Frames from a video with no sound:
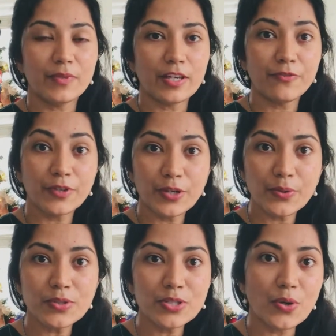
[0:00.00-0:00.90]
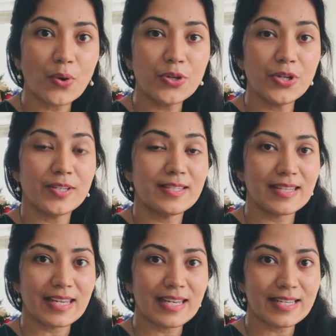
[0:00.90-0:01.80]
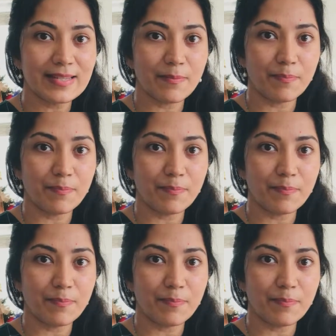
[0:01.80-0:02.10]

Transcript: if you store your seeds